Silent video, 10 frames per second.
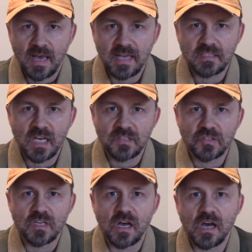I
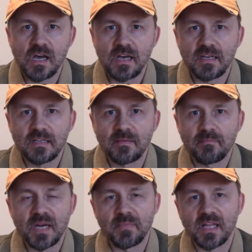touched on
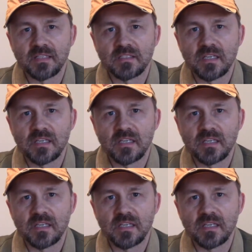metabolic